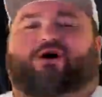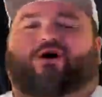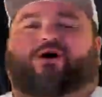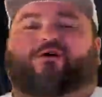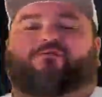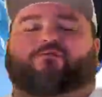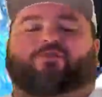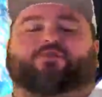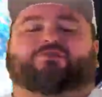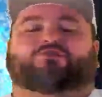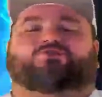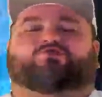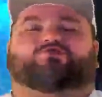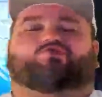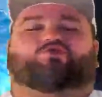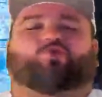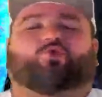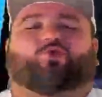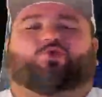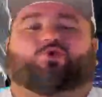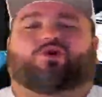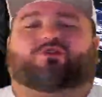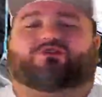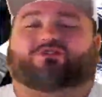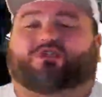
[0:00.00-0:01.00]
of The
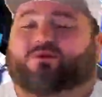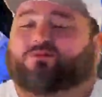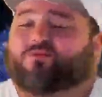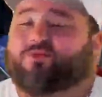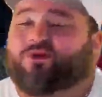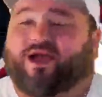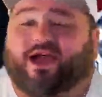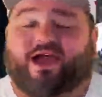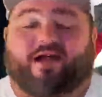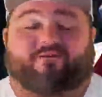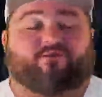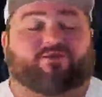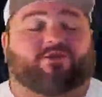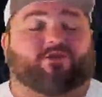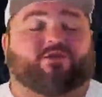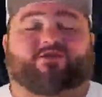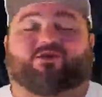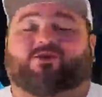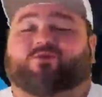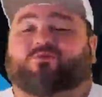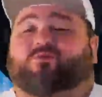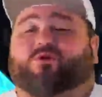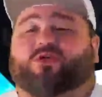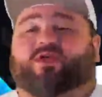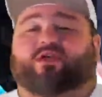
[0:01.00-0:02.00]
Sauce, and we're having a
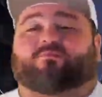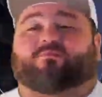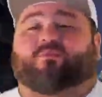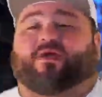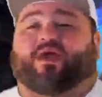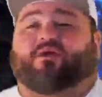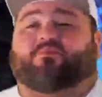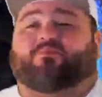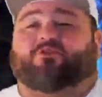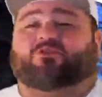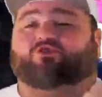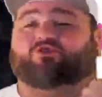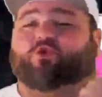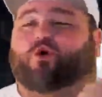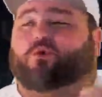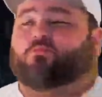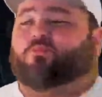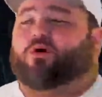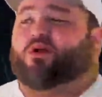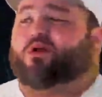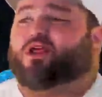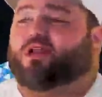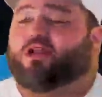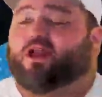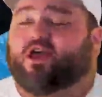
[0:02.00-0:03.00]
good week, man. We swept
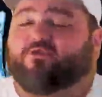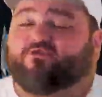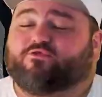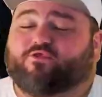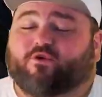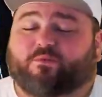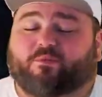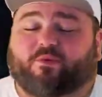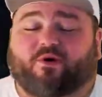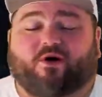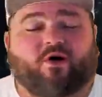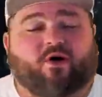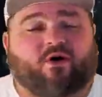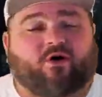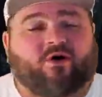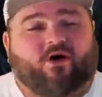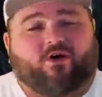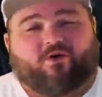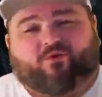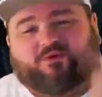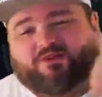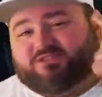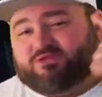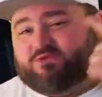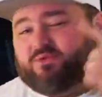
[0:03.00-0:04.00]
Monday Night Football,
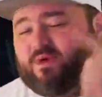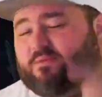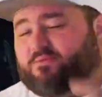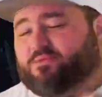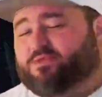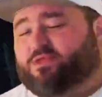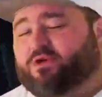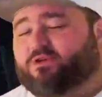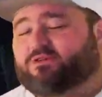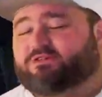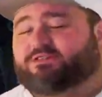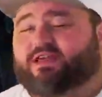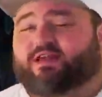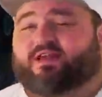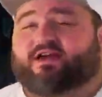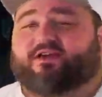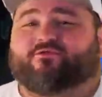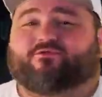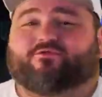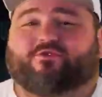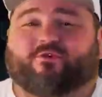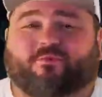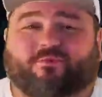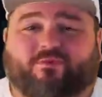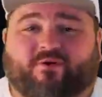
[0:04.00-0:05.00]
we swept Thursday Night
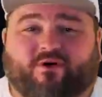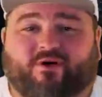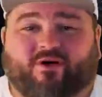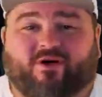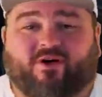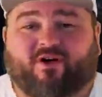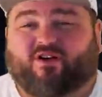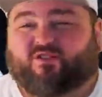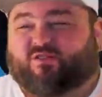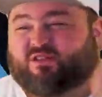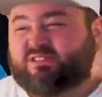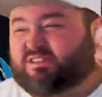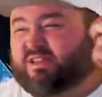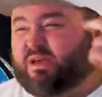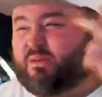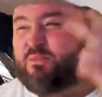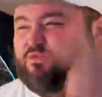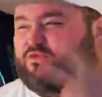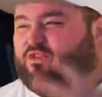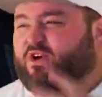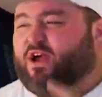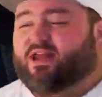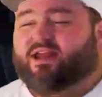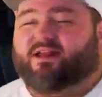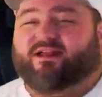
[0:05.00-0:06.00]
Football, we swept
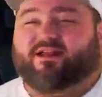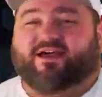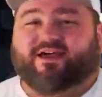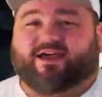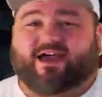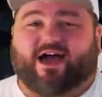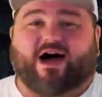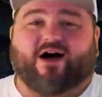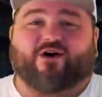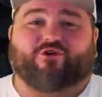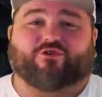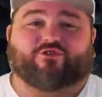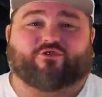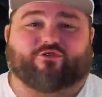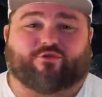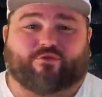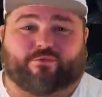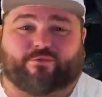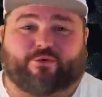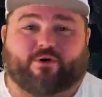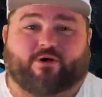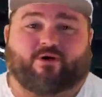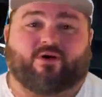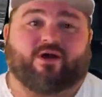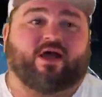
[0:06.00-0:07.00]
Friday Night College
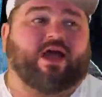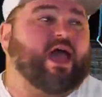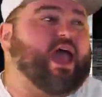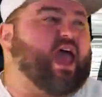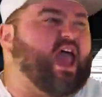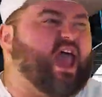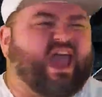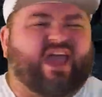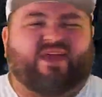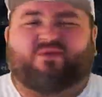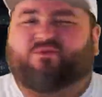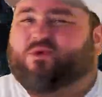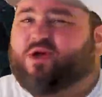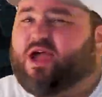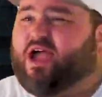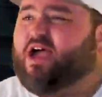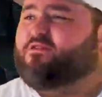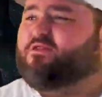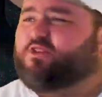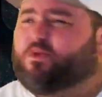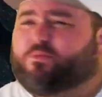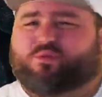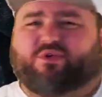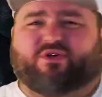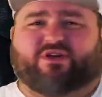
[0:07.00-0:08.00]
Football, and we're
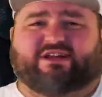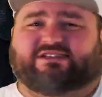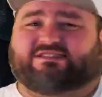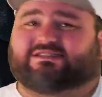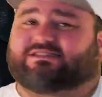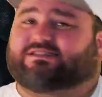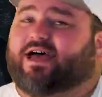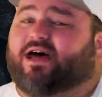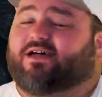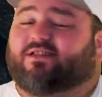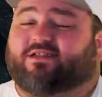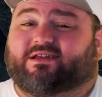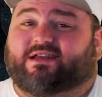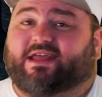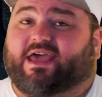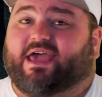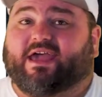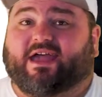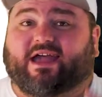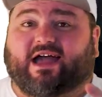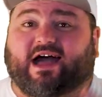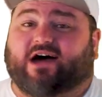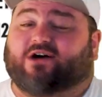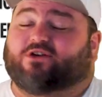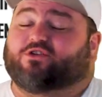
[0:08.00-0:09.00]
having a pretty solid day
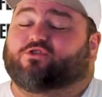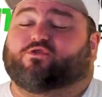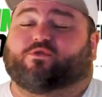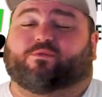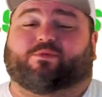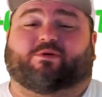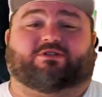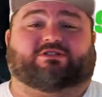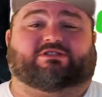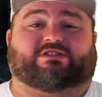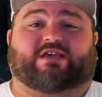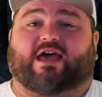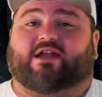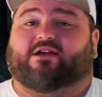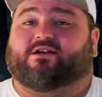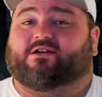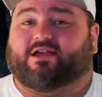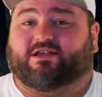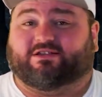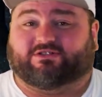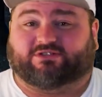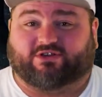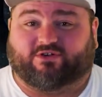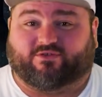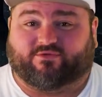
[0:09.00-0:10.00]
in College Football Saturday
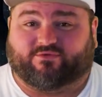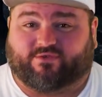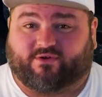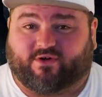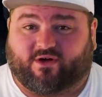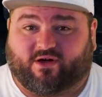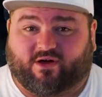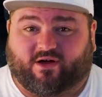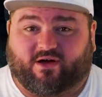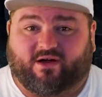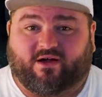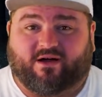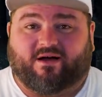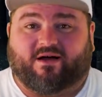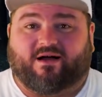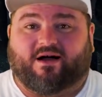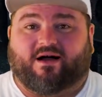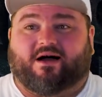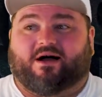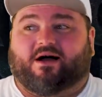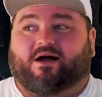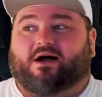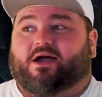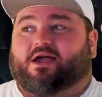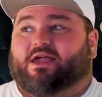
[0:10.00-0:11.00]
so far.
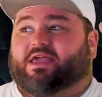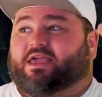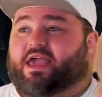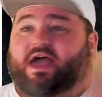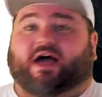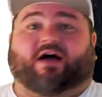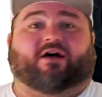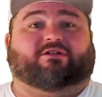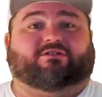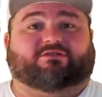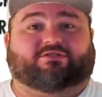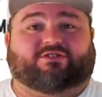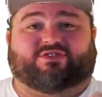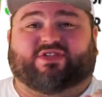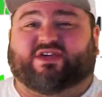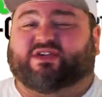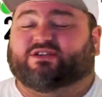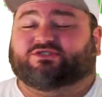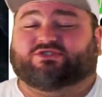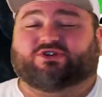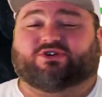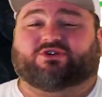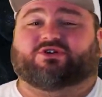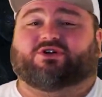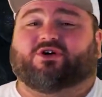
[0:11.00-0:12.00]
Yeah,
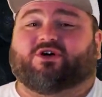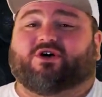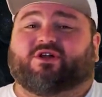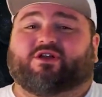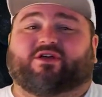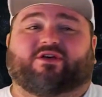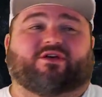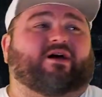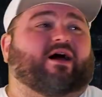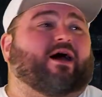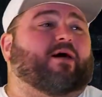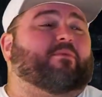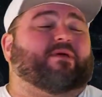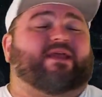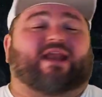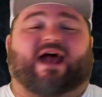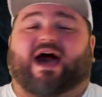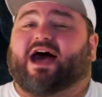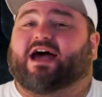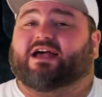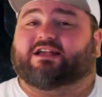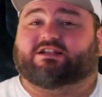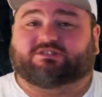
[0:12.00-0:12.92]
things are good. I'm in high